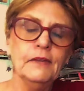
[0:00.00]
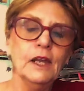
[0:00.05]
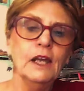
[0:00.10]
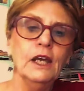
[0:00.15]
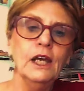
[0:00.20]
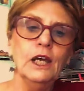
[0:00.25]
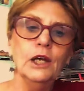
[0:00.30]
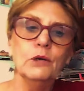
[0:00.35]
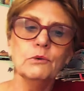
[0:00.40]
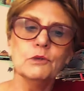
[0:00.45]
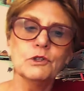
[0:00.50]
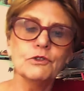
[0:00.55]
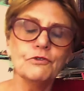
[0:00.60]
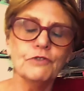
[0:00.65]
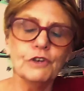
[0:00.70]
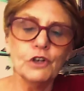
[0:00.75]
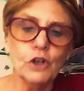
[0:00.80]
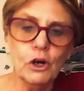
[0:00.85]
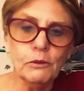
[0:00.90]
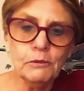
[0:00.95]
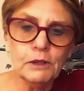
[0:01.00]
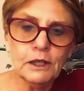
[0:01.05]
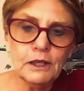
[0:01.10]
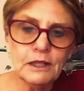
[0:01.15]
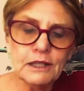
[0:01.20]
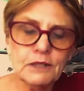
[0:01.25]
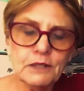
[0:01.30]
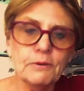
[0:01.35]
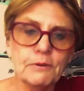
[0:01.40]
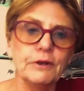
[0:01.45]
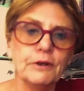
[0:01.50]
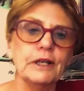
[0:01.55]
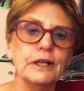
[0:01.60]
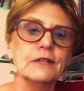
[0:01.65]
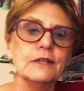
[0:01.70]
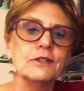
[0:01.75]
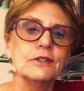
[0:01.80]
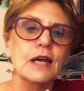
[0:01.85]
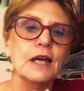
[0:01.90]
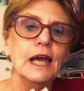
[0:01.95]
It was a phenomenal
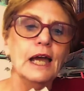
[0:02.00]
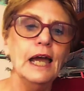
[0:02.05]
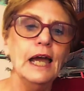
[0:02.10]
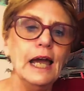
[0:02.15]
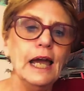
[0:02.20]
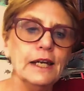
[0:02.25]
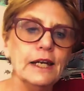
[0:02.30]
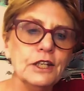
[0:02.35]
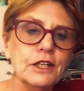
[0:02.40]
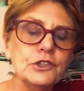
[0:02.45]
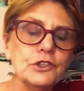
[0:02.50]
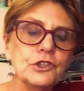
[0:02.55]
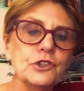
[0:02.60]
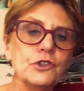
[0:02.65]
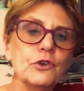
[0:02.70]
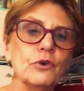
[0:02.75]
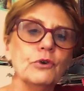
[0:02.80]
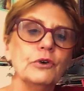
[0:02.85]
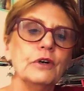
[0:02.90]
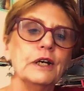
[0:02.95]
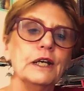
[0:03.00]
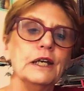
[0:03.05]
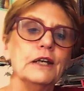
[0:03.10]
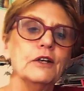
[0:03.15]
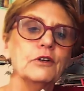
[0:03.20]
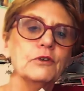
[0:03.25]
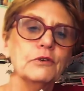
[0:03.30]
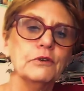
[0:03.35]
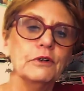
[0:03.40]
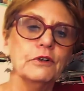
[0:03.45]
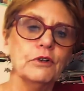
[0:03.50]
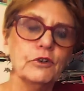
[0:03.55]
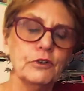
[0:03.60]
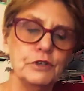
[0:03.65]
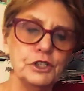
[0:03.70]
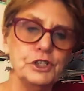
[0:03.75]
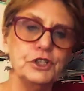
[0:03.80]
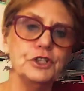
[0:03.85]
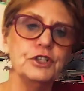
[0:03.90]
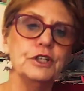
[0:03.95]
experience. And his story,
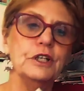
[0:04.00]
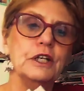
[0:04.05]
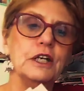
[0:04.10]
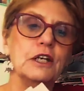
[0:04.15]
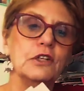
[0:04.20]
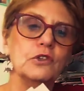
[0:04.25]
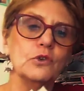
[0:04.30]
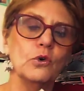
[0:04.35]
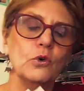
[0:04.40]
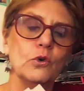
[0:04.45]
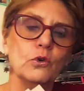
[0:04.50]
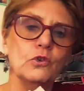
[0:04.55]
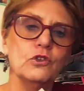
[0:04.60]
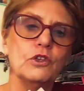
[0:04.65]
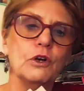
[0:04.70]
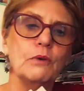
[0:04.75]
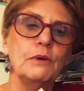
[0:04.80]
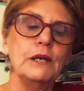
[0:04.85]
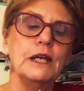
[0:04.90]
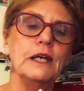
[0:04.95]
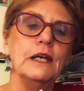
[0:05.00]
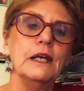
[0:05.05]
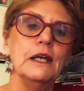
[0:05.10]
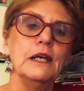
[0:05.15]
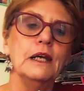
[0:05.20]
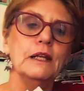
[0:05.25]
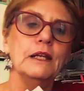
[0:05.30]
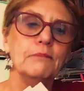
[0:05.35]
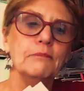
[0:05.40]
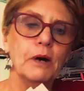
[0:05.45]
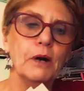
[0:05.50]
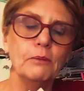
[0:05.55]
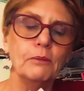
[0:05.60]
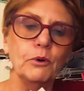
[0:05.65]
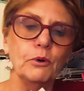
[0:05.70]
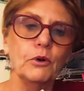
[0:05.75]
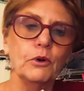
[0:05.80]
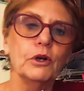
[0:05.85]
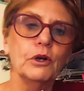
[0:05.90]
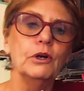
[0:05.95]
Christian, is also in my
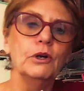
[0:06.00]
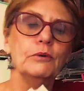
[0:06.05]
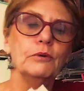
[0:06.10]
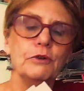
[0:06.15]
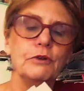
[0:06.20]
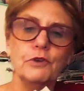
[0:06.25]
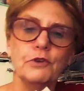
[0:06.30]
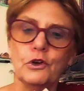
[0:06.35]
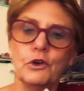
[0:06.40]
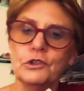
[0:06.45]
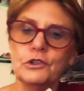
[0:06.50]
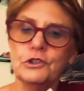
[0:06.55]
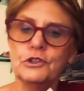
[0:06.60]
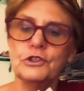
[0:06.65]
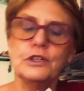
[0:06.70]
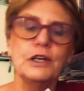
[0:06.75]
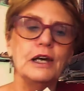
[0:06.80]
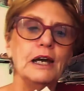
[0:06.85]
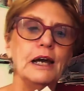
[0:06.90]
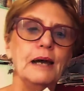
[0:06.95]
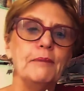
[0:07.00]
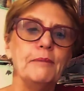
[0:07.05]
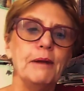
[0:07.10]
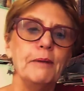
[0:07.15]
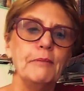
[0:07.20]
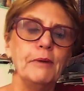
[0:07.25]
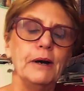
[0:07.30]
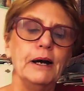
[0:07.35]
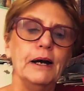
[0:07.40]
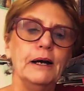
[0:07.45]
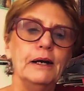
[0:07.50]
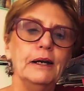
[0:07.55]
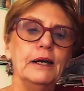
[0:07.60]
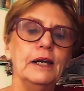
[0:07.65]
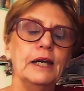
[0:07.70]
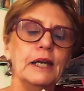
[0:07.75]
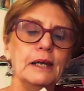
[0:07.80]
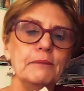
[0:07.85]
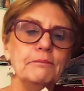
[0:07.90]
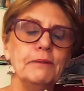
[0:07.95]
book, Reversed, a Memoir,
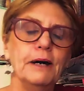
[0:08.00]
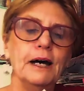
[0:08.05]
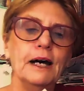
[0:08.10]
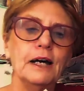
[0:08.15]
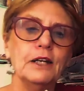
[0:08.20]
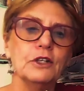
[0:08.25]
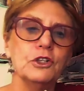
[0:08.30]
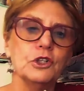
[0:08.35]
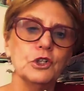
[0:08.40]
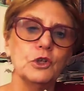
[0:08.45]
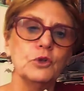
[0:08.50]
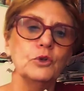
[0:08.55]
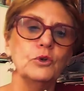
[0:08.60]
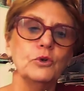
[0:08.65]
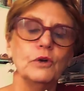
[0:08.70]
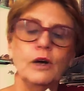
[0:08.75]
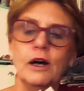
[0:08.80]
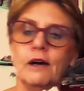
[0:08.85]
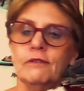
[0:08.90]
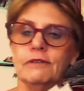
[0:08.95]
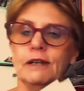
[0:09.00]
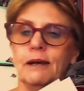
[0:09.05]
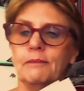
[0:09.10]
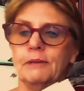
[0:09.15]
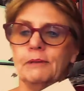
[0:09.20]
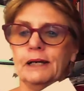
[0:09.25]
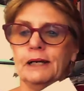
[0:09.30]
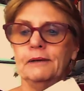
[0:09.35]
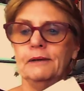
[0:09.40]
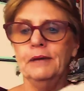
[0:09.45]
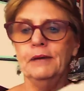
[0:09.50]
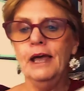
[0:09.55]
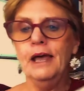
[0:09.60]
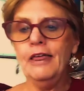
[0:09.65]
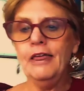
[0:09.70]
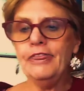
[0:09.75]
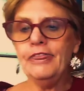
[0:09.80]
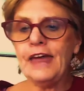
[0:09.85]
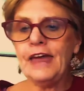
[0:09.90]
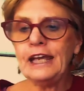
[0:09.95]
in part two of Lubbock.
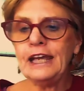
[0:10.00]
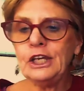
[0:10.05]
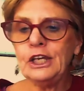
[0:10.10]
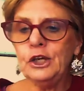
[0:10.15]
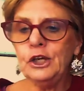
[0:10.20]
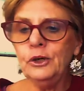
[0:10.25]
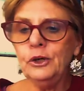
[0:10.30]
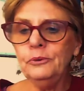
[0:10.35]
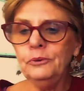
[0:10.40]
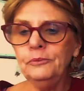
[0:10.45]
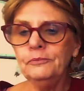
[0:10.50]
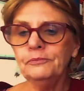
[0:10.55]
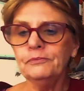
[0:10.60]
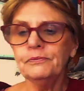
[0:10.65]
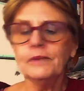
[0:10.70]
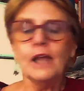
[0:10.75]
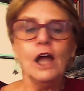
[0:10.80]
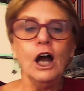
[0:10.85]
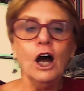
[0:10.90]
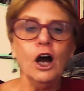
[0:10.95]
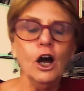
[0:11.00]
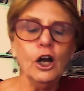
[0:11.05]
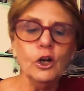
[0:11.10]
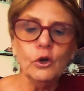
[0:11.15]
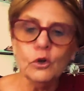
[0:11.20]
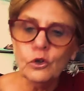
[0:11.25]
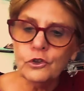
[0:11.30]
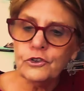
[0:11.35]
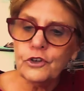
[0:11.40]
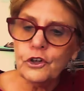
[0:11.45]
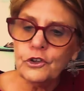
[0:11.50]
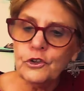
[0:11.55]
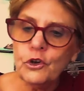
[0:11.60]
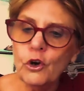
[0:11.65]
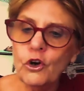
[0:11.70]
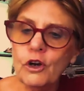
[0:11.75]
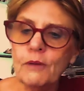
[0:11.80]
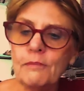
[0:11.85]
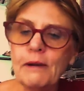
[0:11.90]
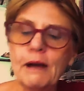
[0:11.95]
Thank you. I also
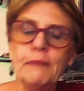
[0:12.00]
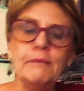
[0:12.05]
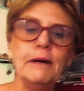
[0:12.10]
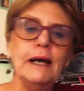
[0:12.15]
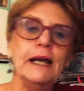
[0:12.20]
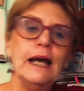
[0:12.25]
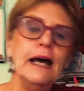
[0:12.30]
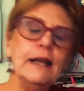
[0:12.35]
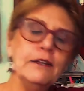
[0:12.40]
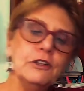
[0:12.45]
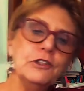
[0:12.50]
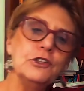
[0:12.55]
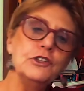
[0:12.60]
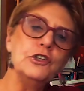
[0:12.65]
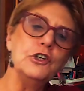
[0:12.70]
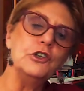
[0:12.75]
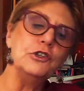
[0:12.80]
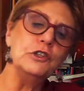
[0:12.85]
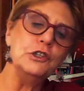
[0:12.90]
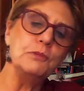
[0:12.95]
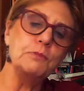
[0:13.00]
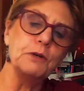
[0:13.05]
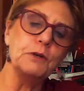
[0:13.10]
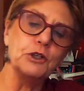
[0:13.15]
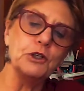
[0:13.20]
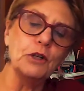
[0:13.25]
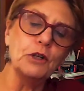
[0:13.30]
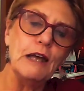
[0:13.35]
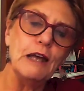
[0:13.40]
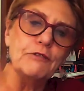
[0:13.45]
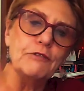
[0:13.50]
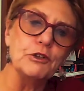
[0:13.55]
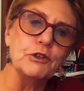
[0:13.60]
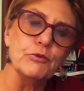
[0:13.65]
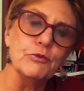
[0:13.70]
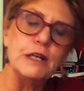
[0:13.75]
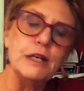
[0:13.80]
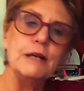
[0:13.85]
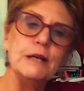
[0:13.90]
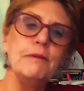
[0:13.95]
talk about my other students, but you'll have to
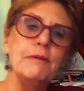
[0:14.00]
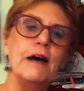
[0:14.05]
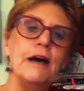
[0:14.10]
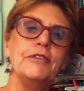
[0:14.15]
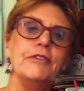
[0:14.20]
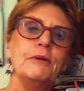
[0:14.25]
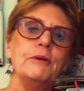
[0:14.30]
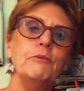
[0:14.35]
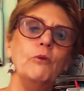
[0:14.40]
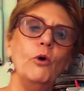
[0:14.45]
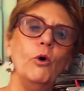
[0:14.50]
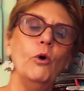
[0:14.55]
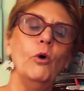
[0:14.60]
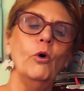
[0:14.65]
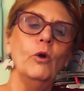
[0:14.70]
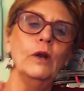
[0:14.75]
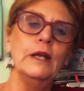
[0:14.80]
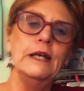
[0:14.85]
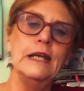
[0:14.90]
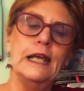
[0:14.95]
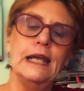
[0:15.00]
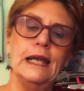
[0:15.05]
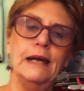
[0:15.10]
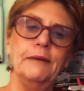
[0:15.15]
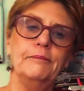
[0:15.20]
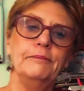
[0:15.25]
read about them all in here.